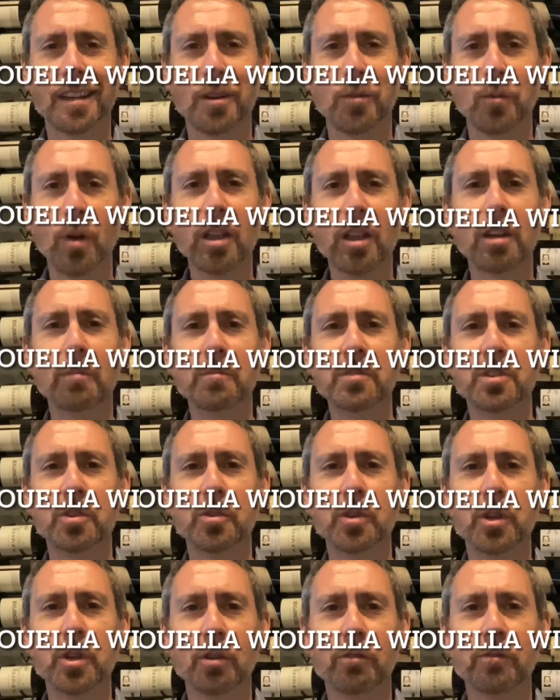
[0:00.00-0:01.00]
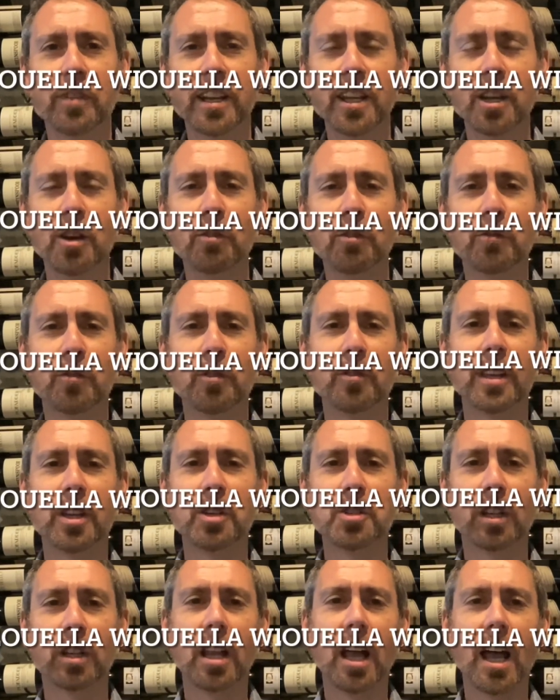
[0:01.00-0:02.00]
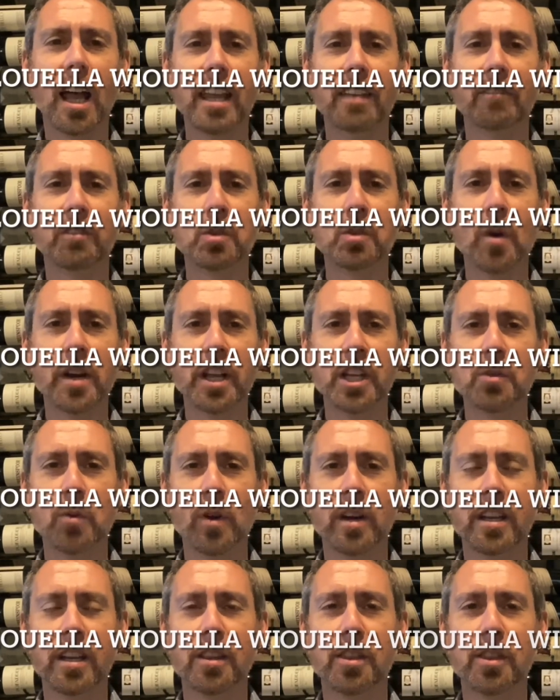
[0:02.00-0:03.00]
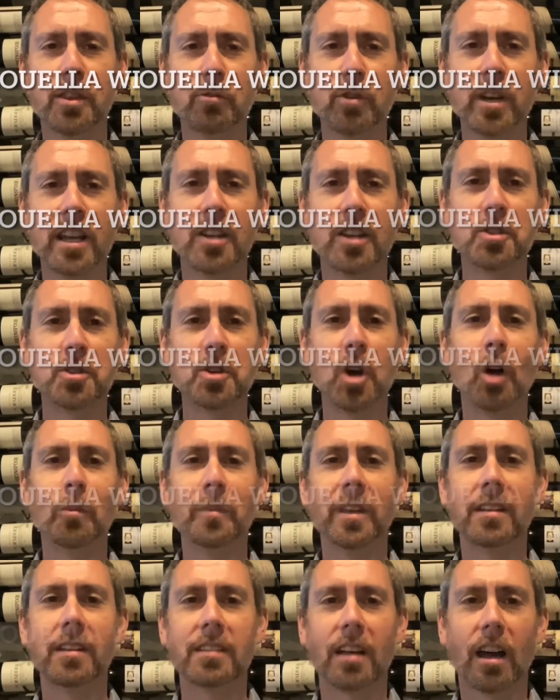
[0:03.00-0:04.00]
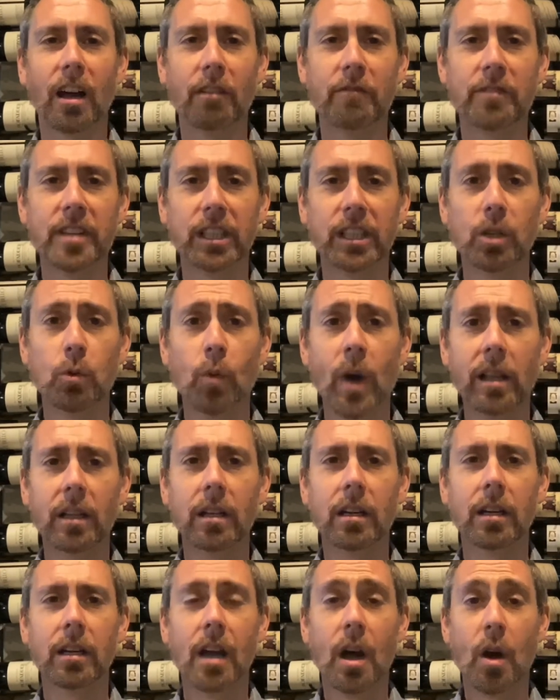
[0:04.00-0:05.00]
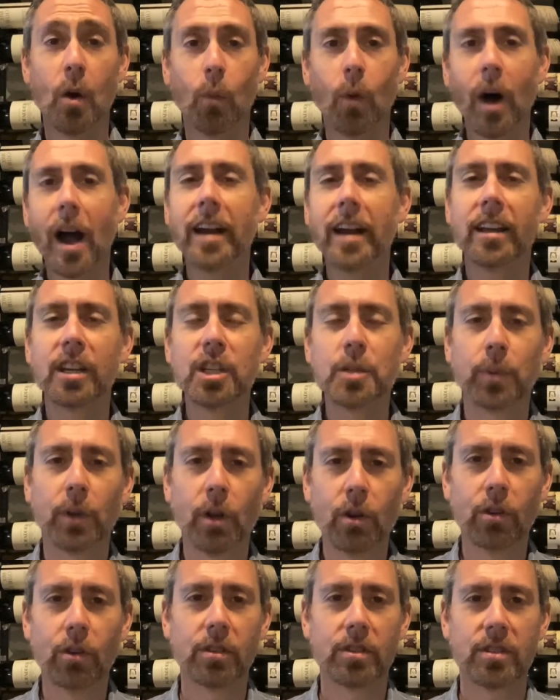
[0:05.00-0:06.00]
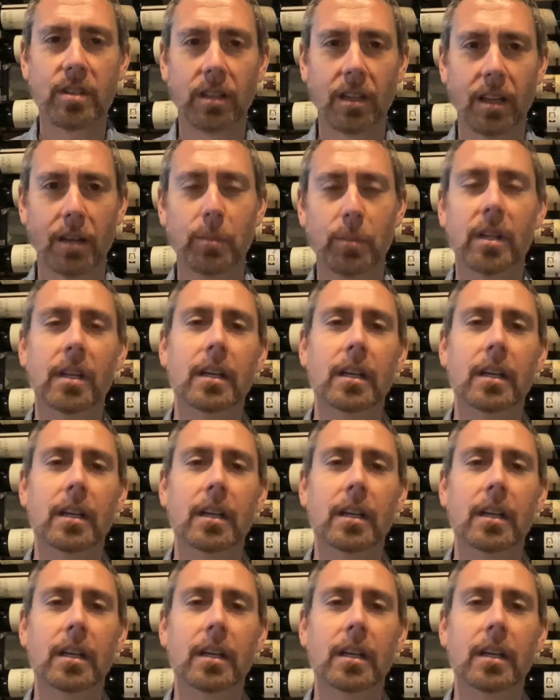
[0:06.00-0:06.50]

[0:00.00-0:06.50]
Welcome to your video for the July of 2023 installment of the LouElla Wine Explorers Club.